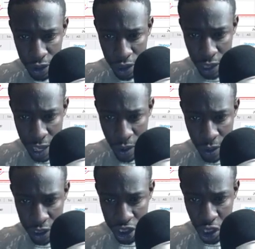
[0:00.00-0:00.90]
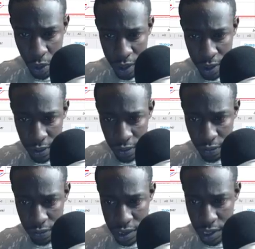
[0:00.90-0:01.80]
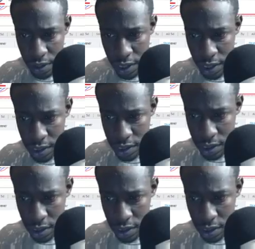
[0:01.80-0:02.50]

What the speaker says: Litecoin is showing resilience.